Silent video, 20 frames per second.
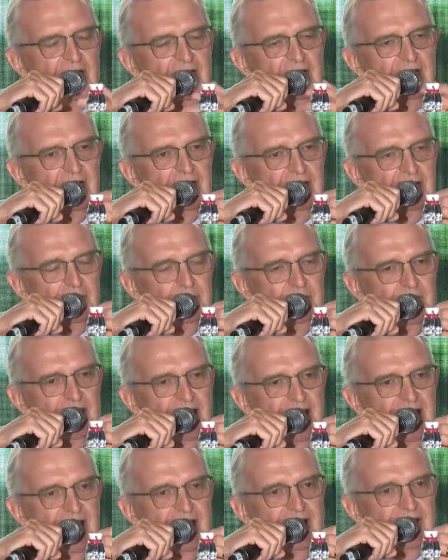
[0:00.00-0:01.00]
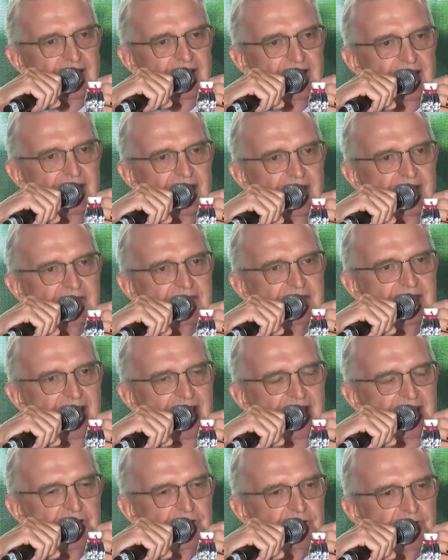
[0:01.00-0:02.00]
And it
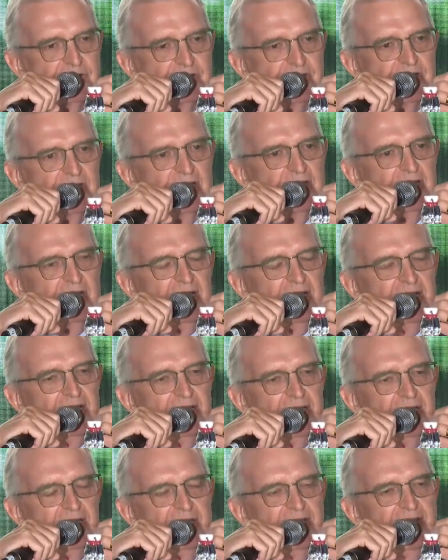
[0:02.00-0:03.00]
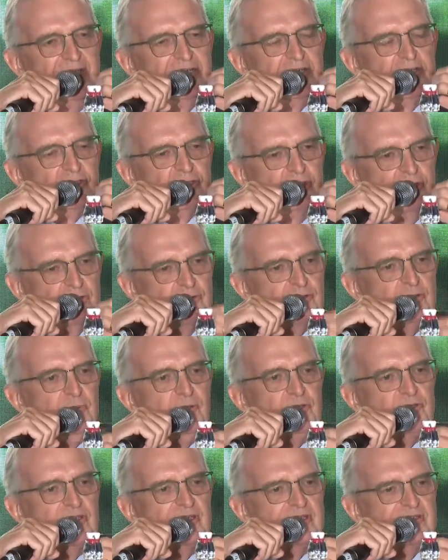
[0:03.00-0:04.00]
has
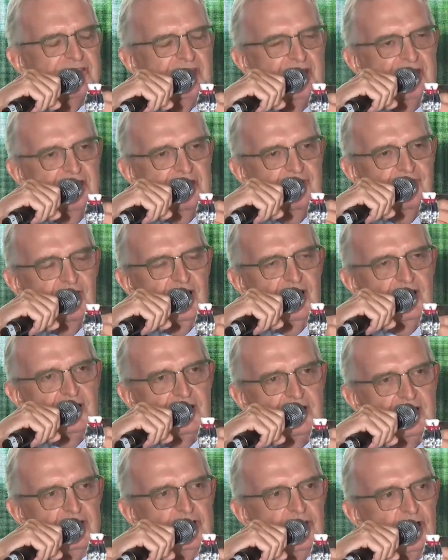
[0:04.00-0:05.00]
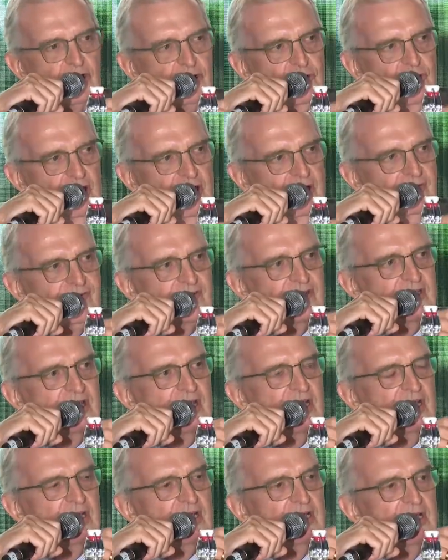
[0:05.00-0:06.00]
contributed significantly to
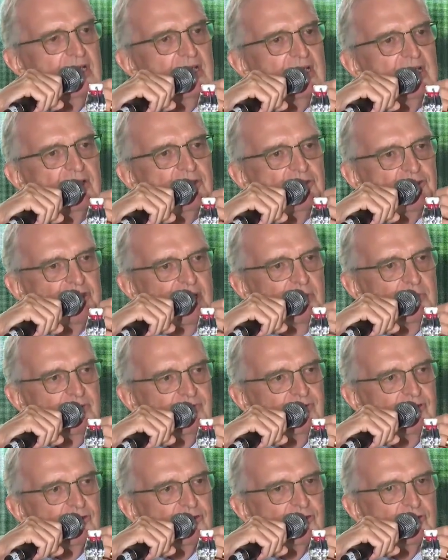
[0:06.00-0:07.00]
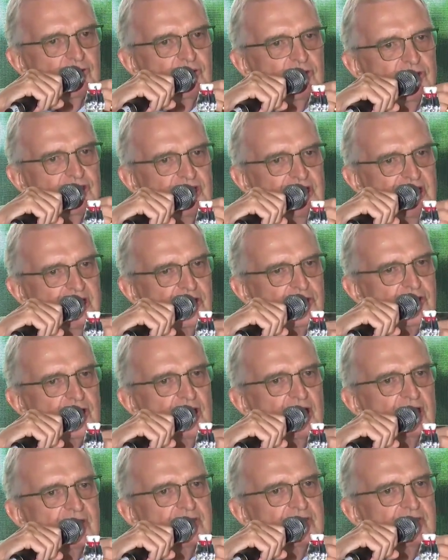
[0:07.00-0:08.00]
crafting some of the
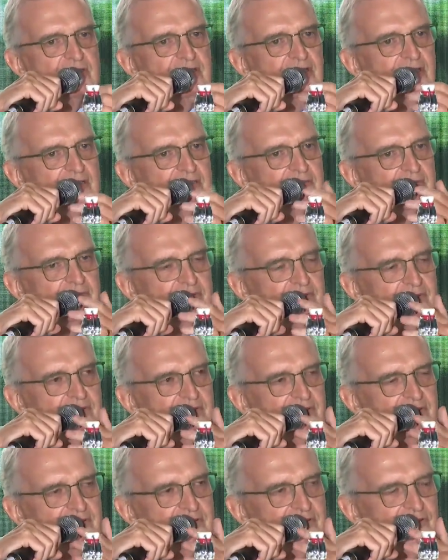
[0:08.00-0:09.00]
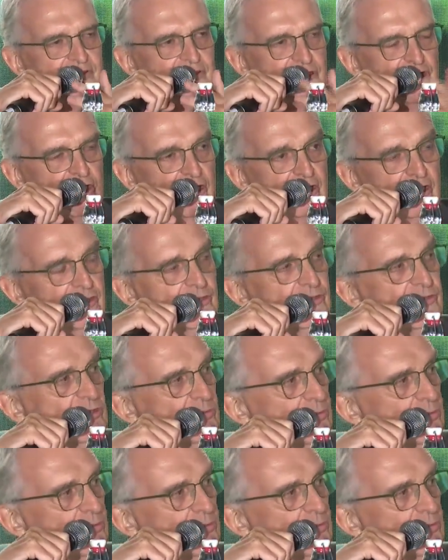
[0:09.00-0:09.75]
strategic turns that